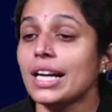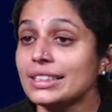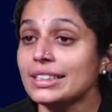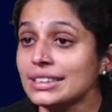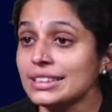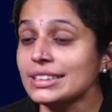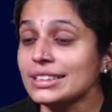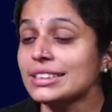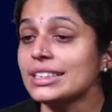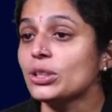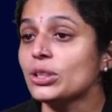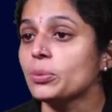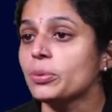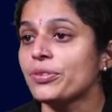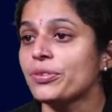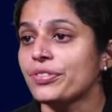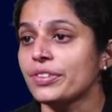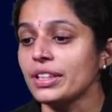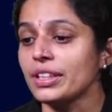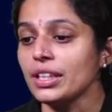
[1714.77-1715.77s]
Consent is said to
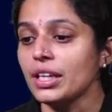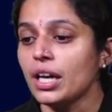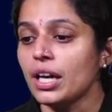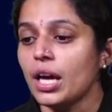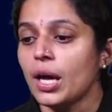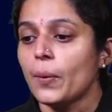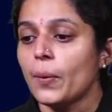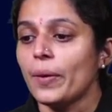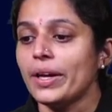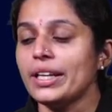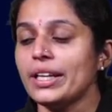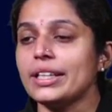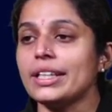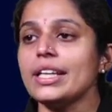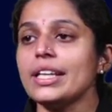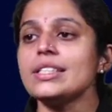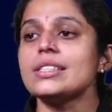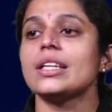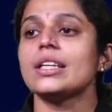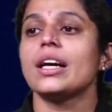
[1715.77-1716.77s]
be free when
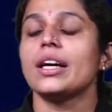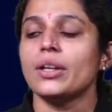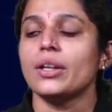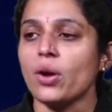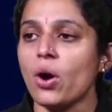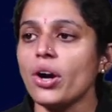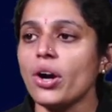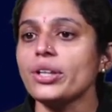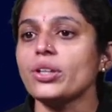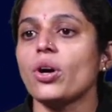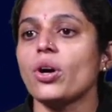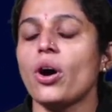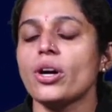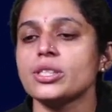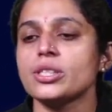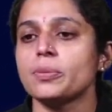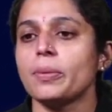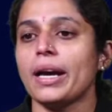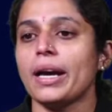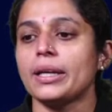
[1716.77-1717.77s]
it is not
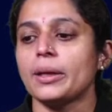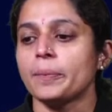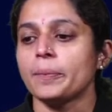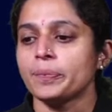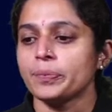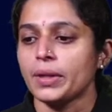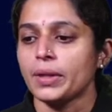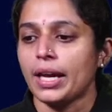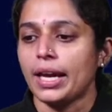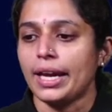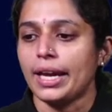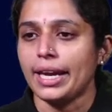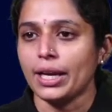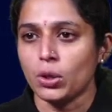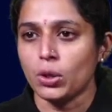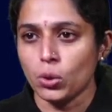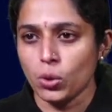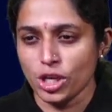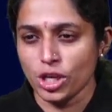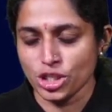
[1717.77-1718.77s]
caused by
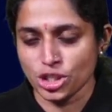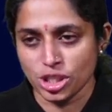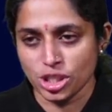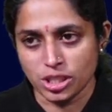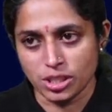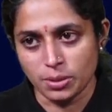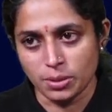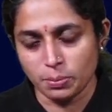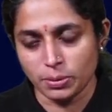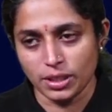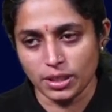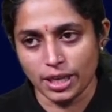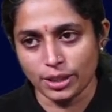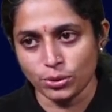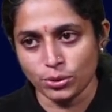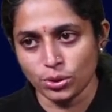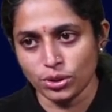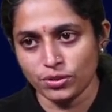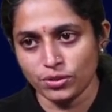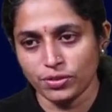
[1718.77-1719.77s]
A, coercion, B,
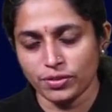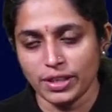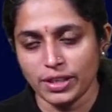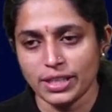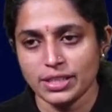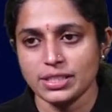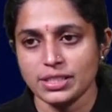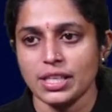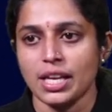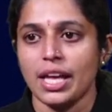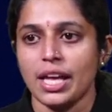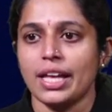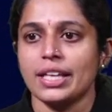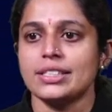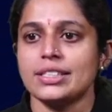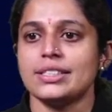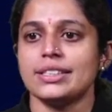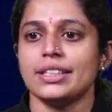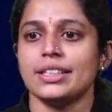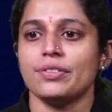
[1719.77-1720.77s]
undue influence,
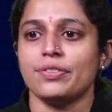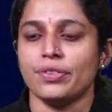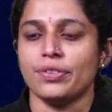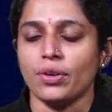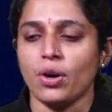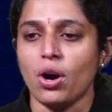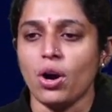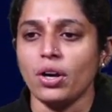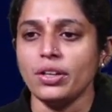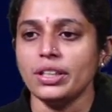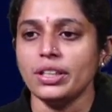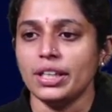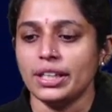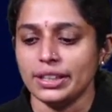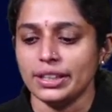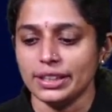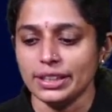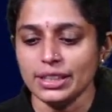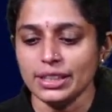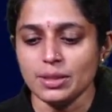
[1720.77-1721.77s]
C, fraud,
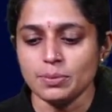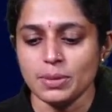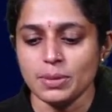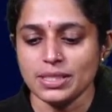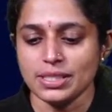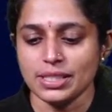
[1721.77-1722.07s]
D,